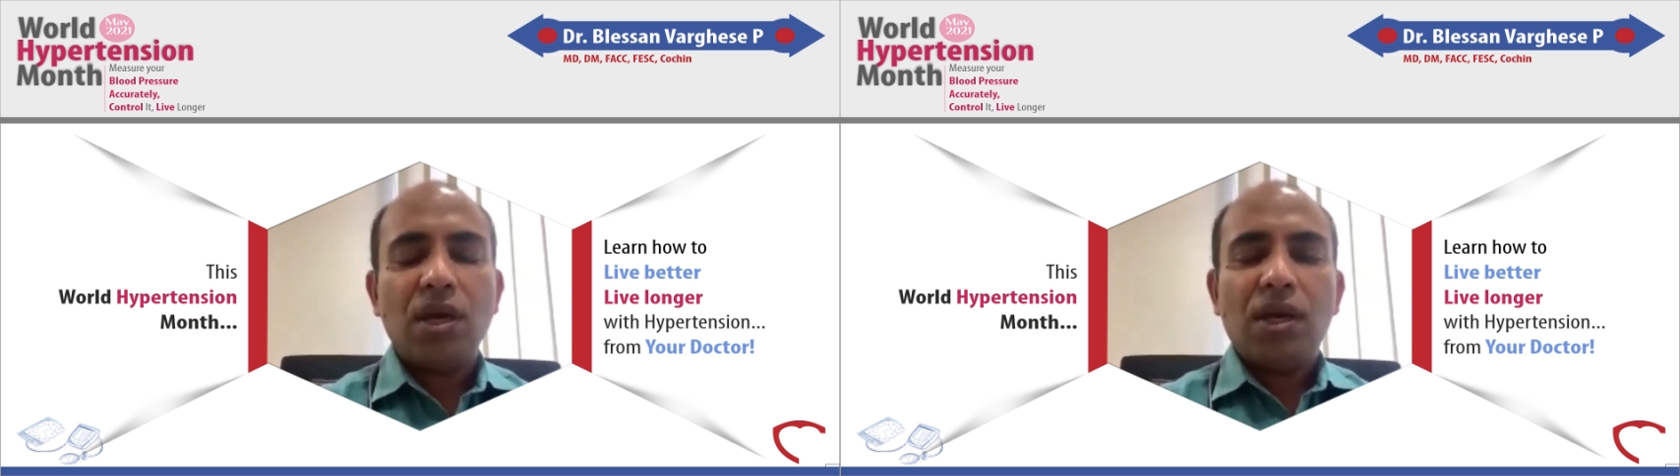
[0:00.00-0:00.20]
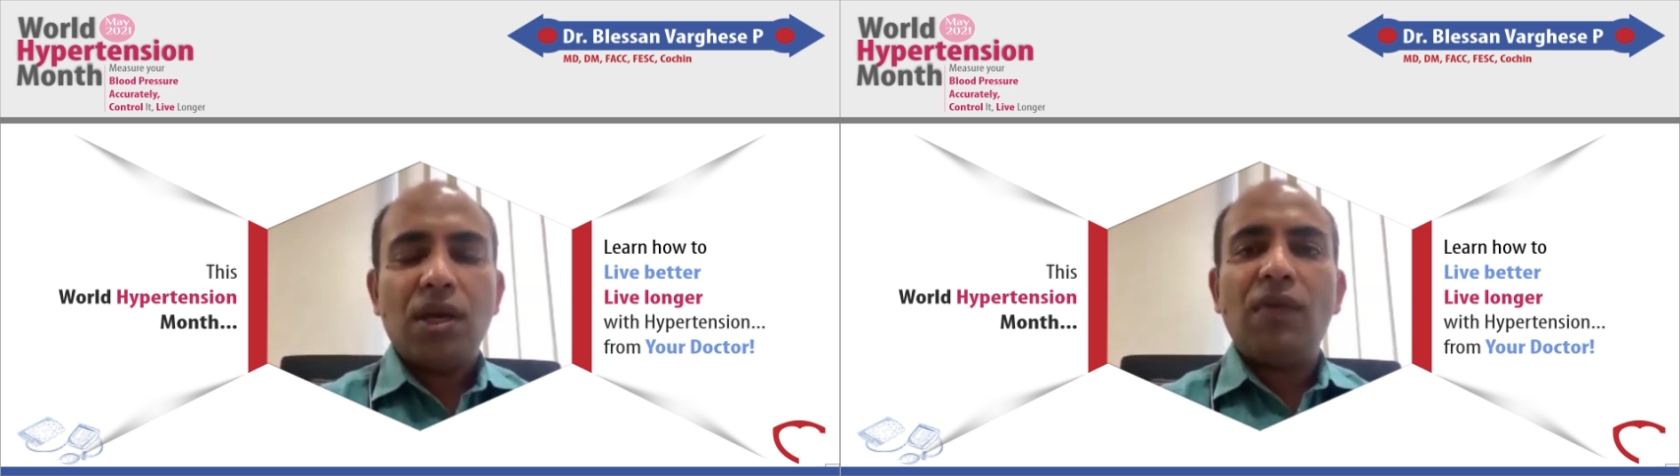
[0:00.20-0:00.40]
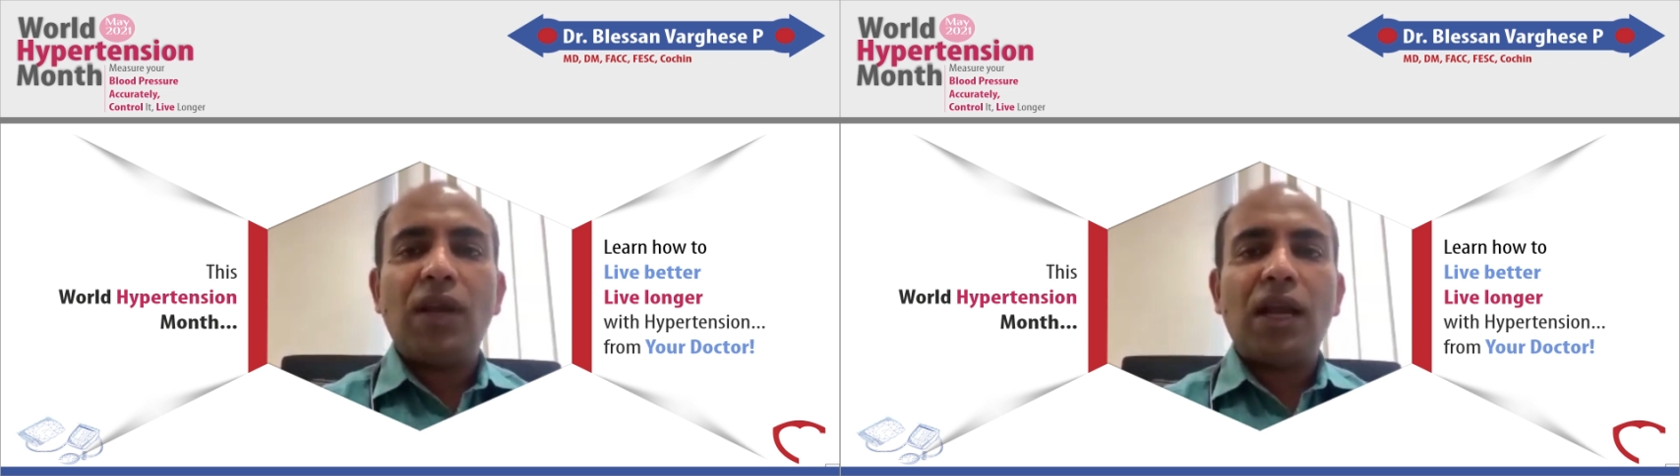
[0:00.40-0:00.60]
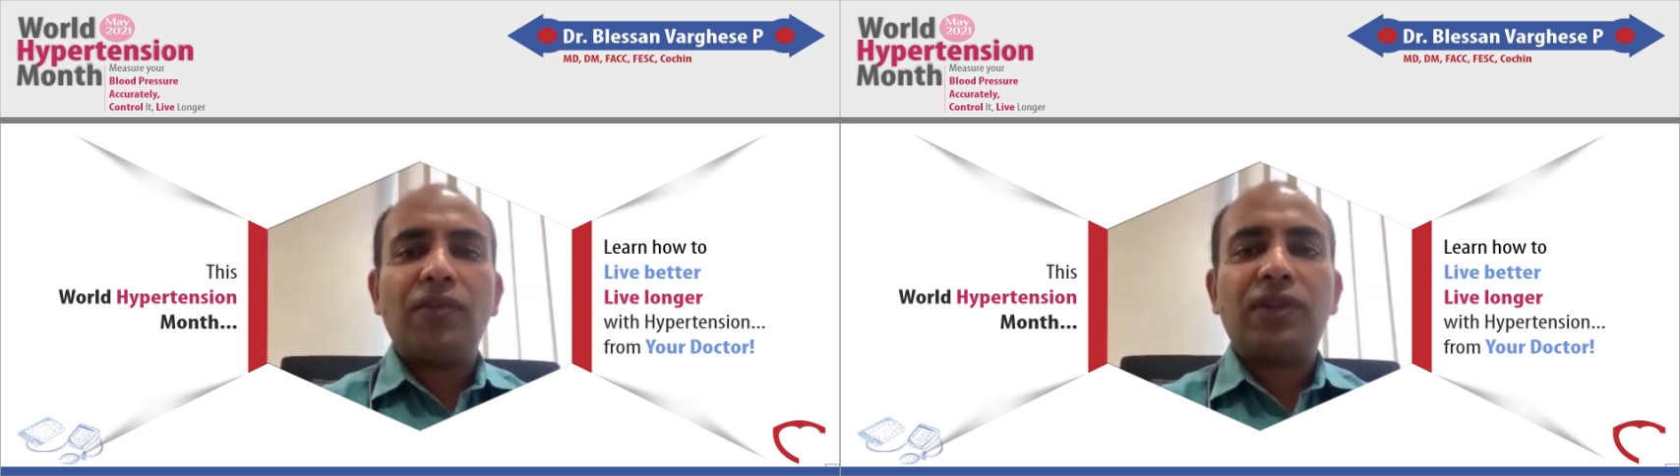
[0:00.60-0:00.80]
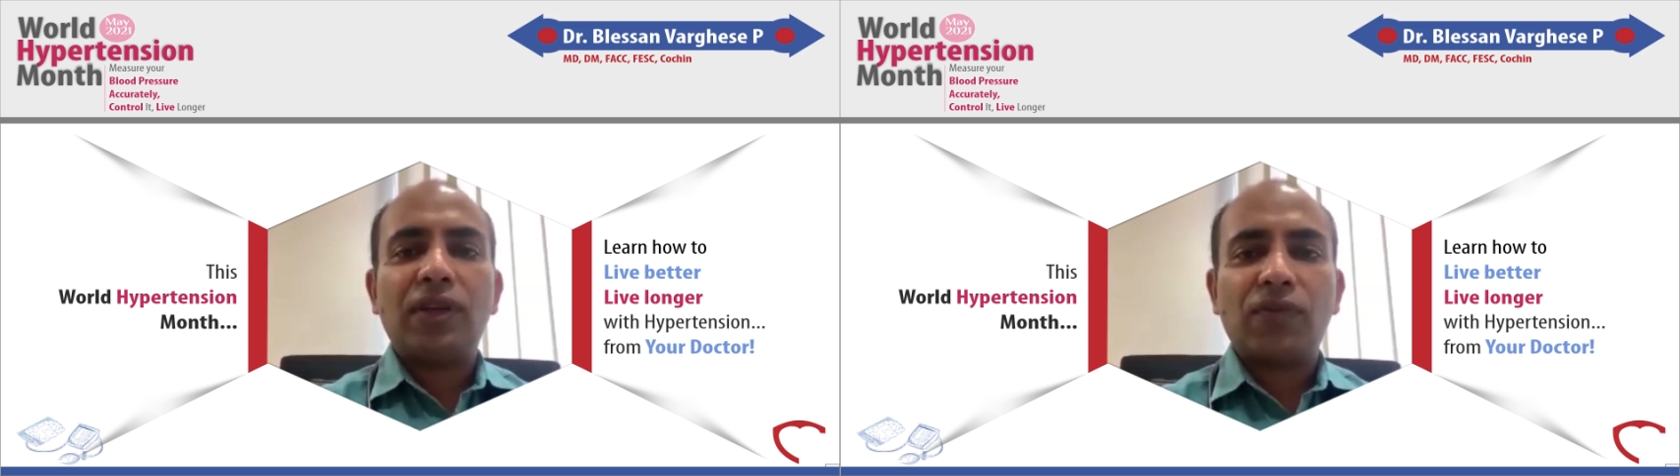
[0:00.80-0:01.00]
Even
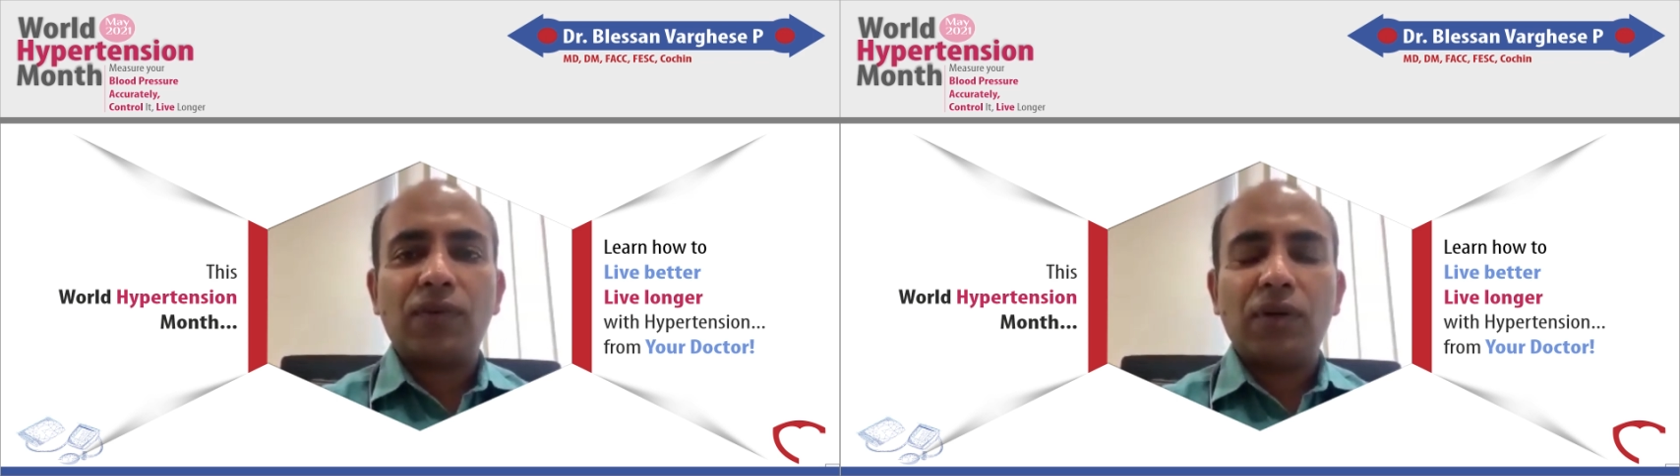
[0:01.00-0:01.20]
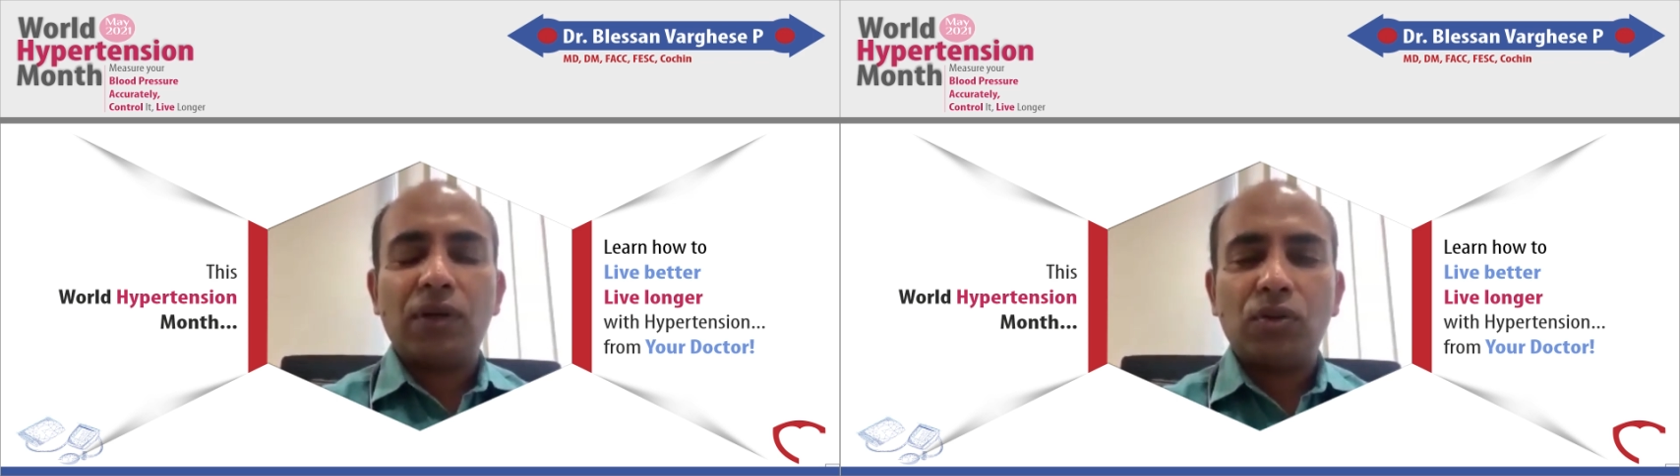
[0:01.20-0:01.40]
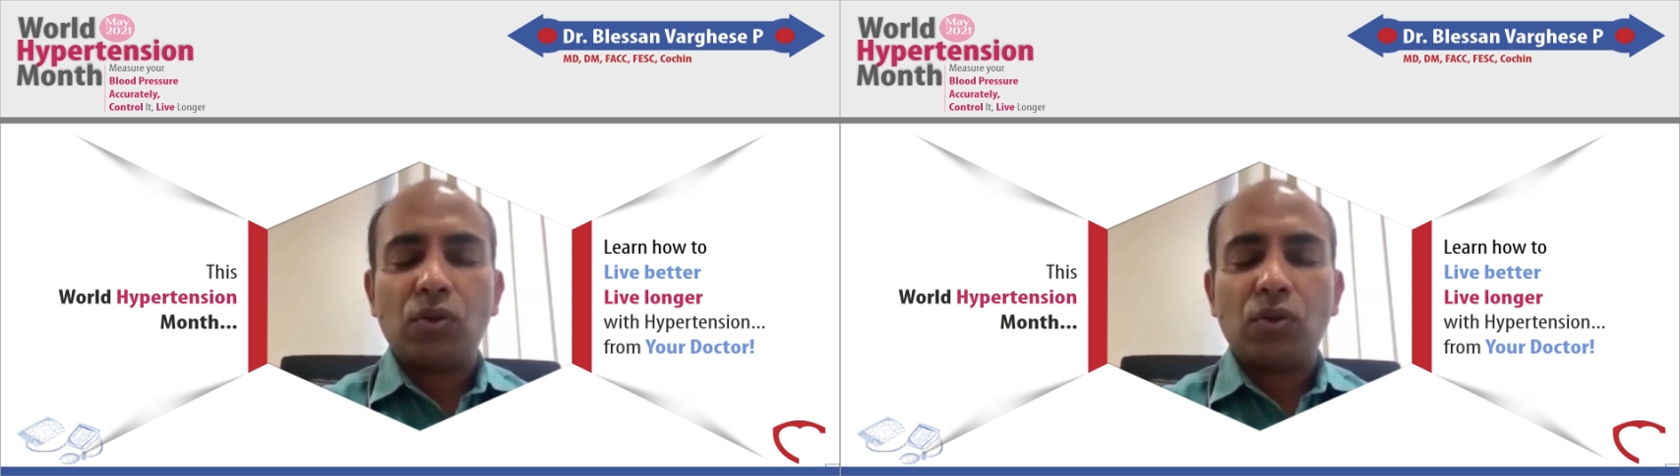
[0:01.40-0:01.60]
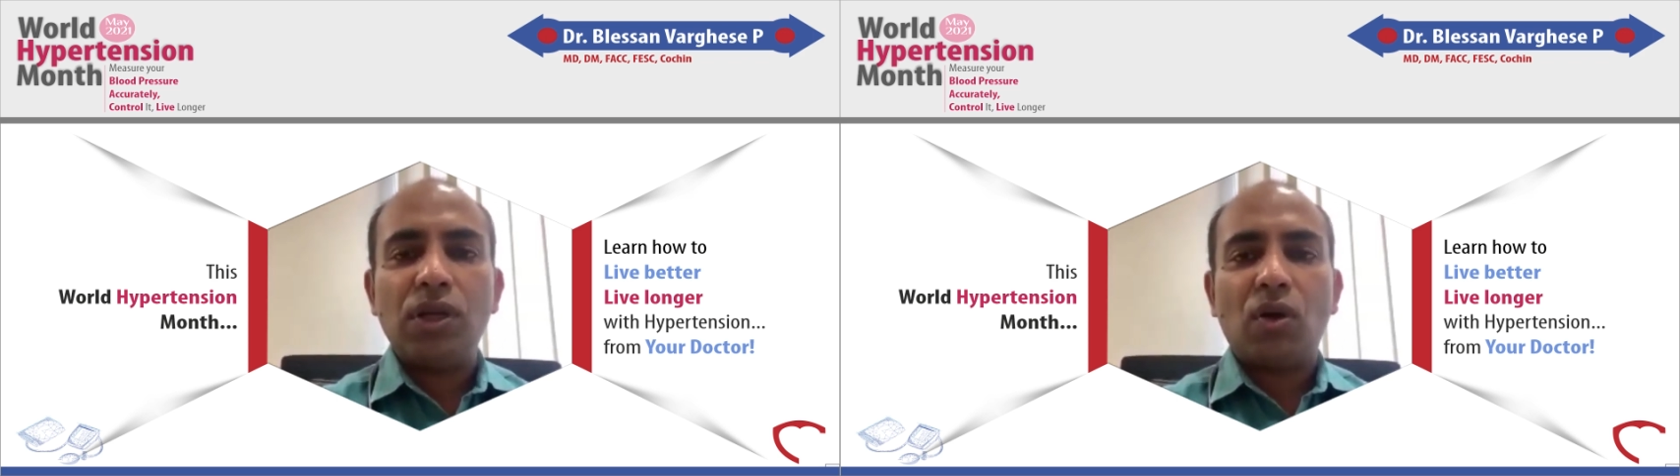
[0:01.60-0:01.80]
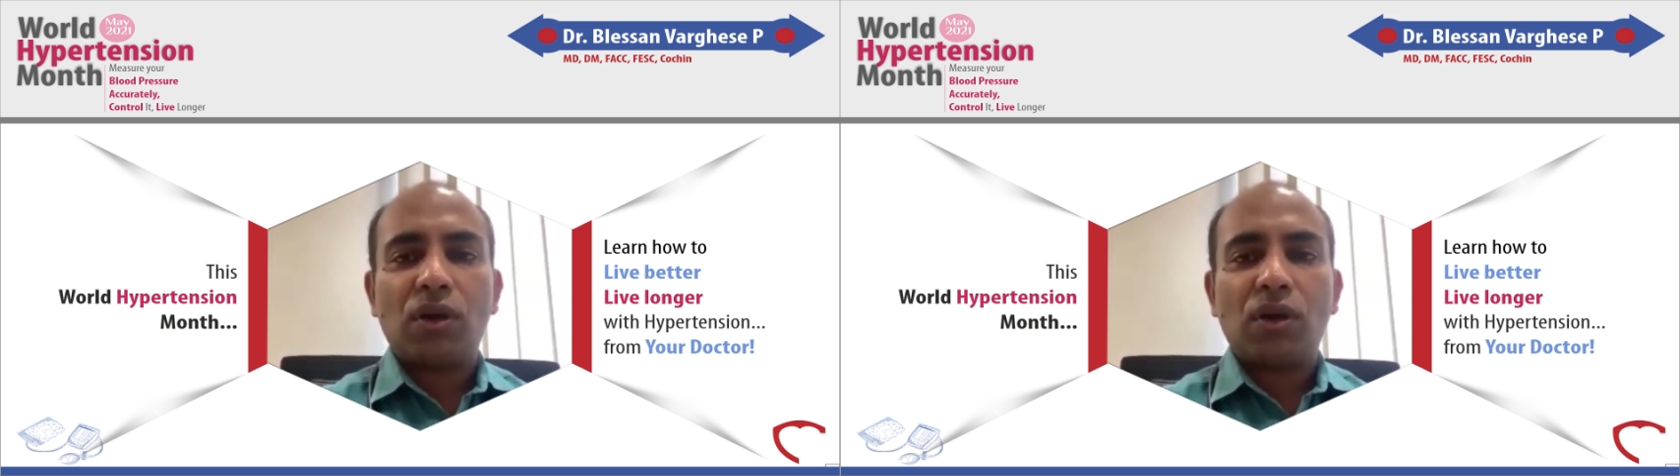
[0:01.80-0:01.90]
after 20